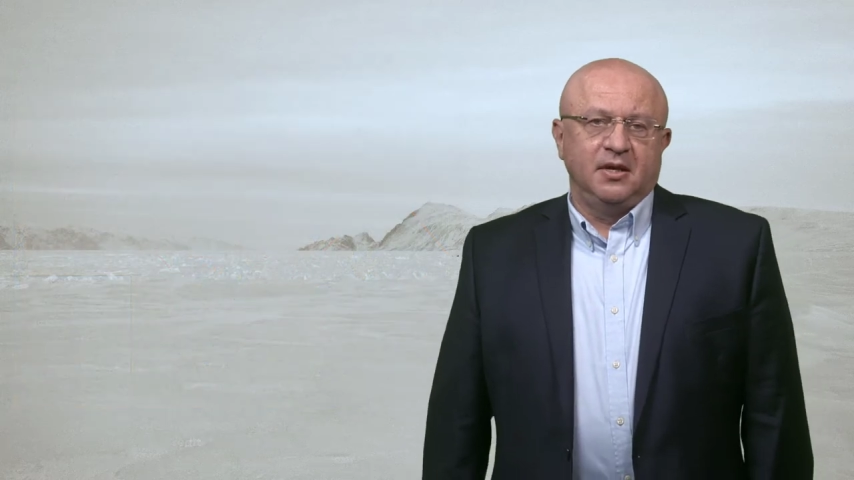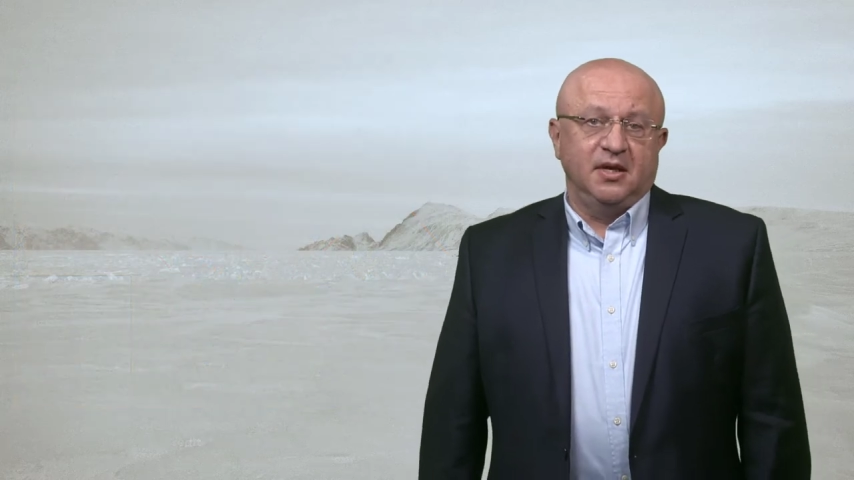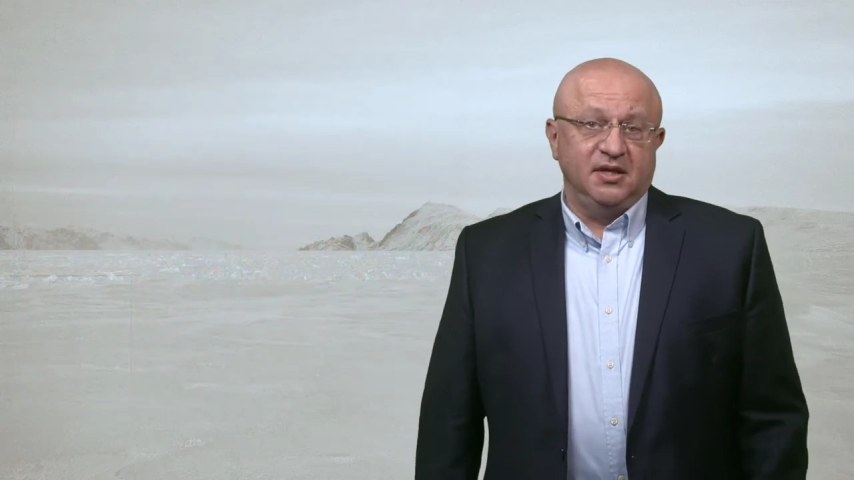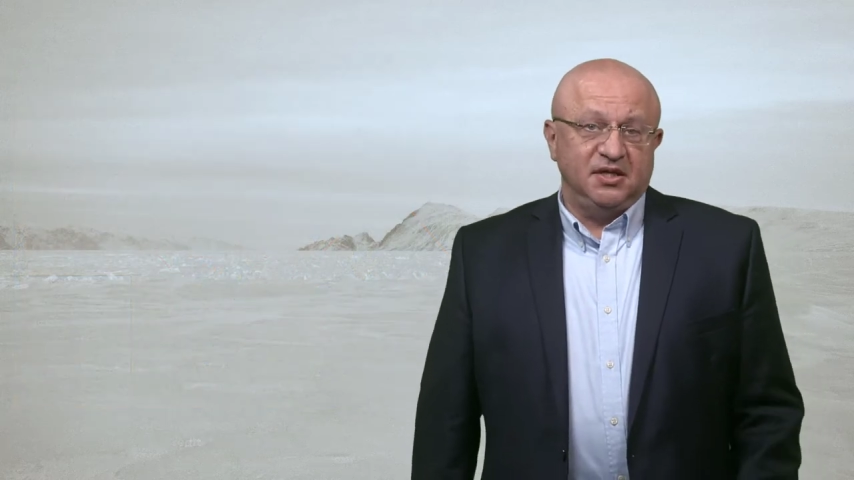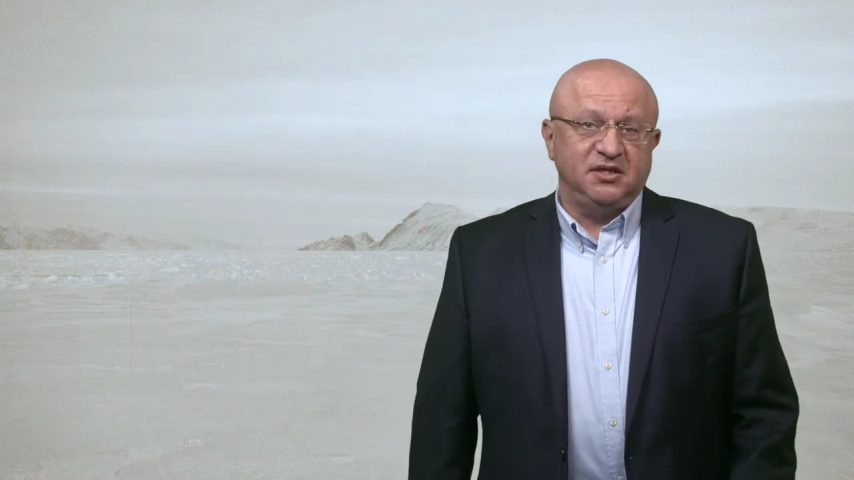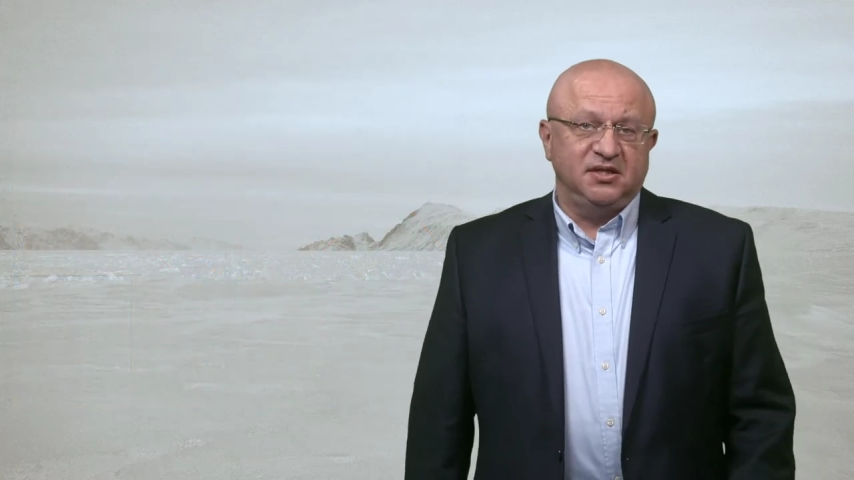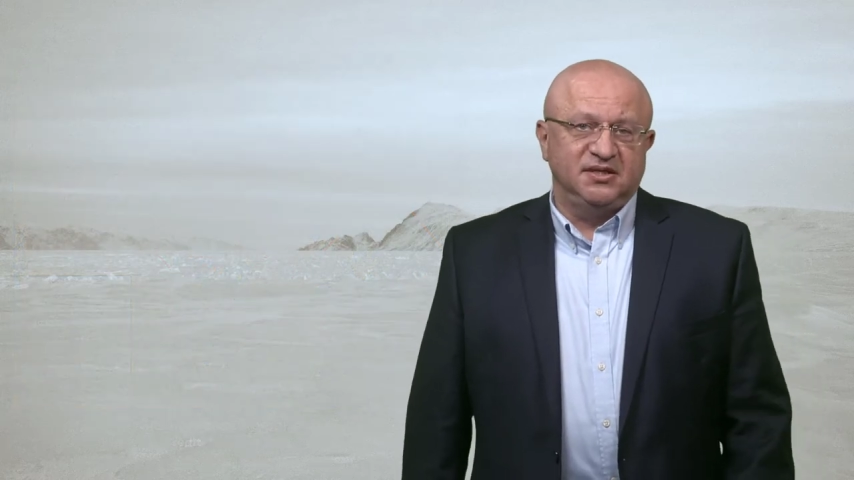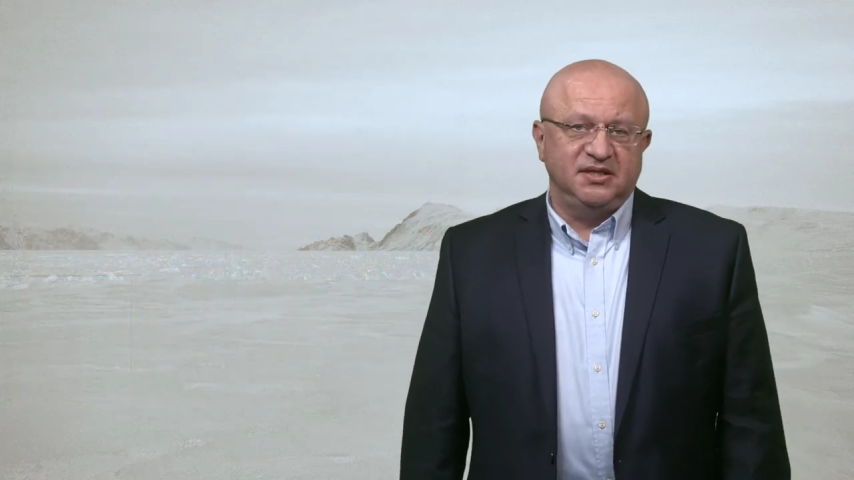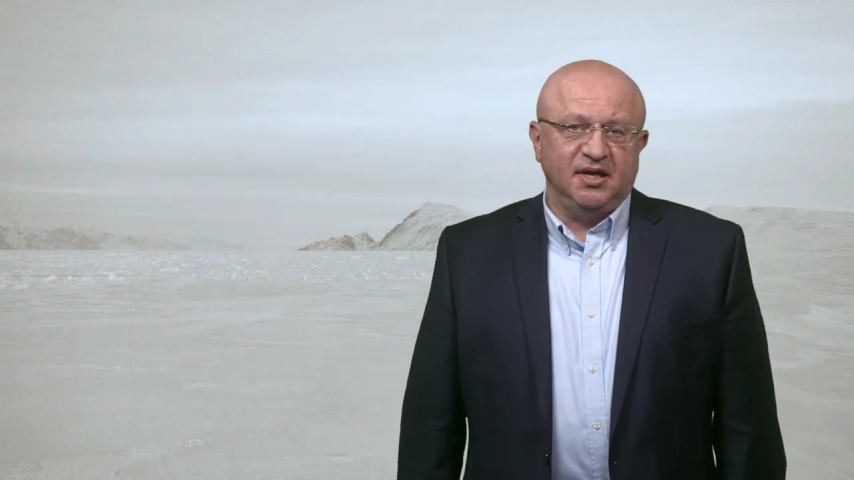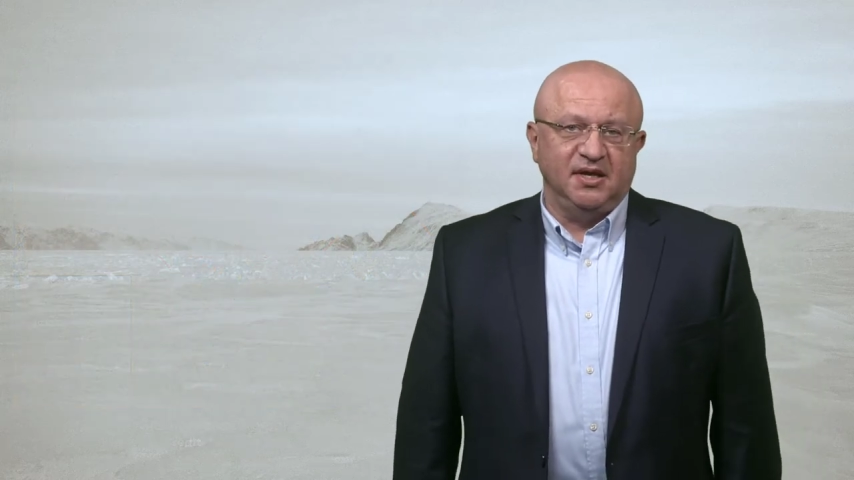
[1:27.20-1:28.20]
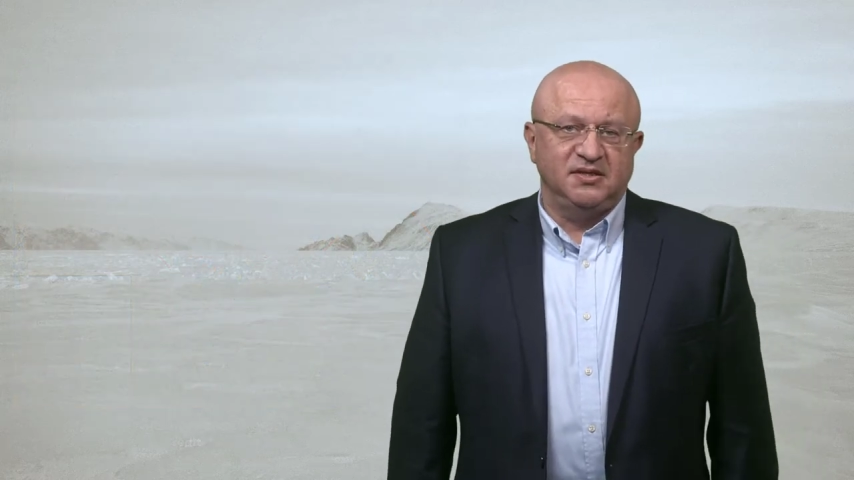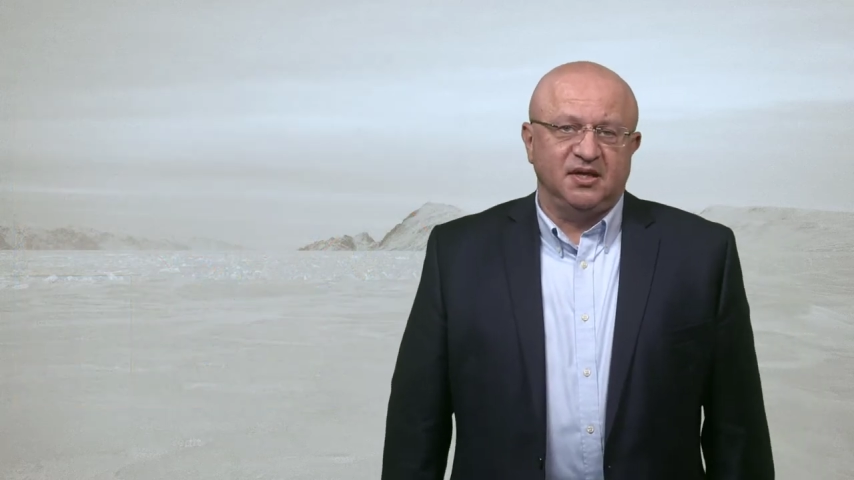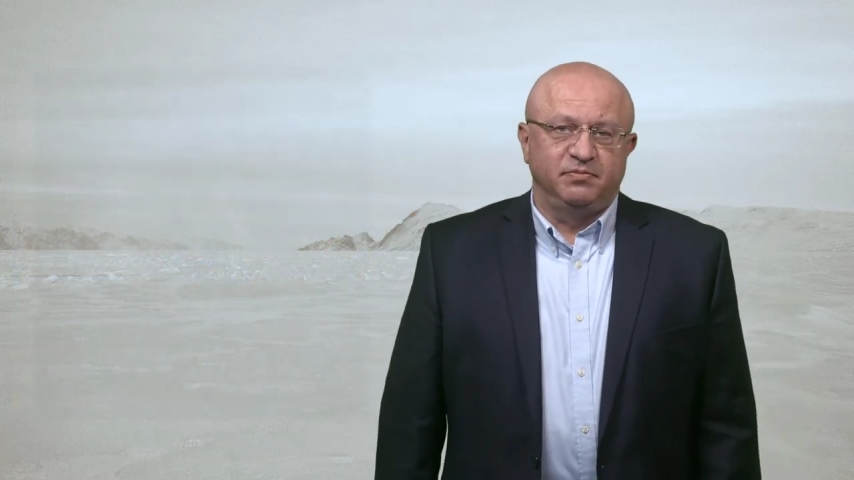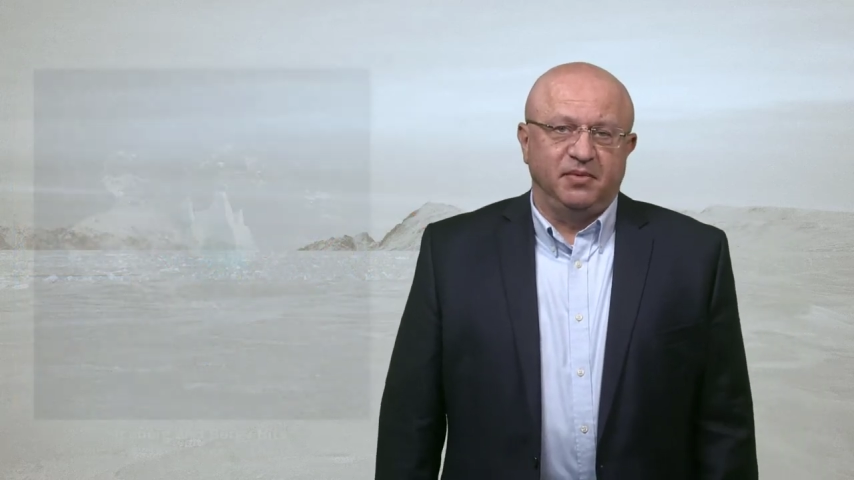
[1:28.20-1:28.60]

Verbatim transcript: In addition to sea ice,